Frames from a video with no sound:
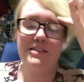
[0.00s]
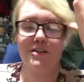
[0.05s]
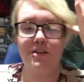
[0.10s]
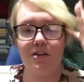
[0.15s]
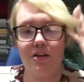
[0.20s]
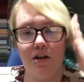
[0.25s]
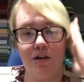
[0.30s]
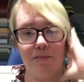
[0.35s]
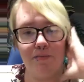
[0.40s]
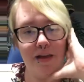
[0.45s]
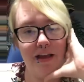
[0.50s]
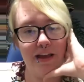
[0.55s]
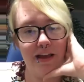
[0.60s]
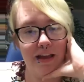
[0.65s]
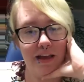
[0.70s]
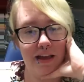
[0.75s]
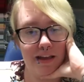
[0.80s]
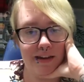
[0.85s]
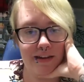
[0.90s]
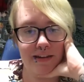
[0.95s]
are all
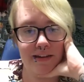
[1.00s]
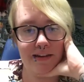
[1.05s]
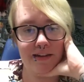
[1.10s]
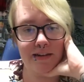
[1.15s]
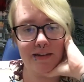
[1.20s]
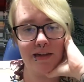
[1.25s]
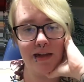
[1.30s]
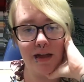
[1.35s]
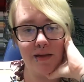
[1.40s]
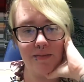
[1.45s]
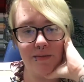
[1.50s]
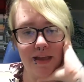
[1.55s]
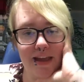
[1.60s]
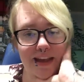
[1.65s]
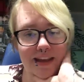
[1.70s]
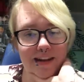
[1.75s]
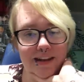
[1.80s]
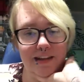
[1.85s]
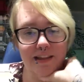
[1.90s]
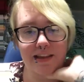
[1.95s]
bad. I'm
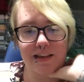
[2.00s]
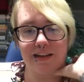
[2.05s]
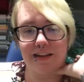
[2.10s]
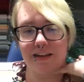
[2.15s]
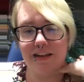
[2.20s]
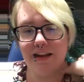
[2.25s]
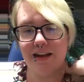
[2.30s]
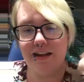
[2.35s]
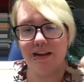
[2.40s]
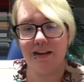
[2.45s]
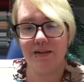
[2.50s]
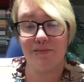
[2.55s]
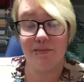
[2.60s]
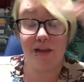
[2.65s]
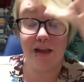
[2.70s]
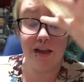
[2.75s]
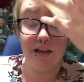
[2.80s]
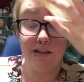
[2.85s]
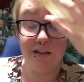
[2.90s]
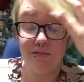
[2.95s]
gay and I like a guy named
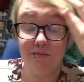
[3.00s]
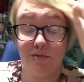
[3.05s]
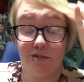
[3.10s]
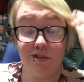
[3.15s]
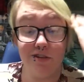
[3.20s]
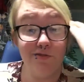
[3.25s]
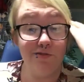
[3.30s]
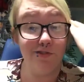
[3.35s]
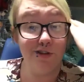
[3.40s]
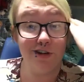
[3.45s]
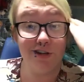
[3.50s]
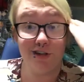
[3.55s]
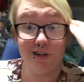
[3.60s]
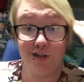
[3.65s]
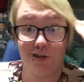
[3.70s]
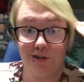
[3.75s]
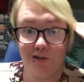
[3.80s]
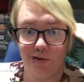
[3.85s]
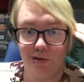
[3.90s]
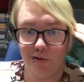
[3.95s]
Caleb. Good for
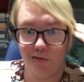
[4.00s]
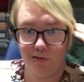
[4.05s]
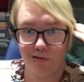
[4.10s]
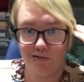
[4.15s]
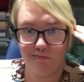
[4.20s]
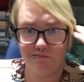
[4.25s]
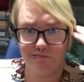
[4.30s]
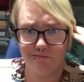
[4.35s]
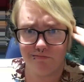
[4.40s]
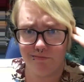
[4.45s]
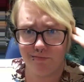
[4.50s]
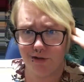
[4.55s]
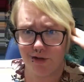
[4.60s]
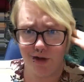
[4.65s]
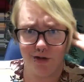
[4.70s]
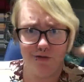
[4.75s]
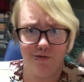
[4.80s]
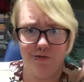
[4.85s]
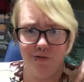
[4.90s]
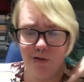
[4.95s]
you.
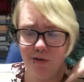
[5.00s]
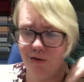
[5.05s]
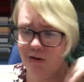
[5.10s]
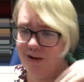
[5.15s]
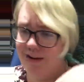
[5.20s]
Go for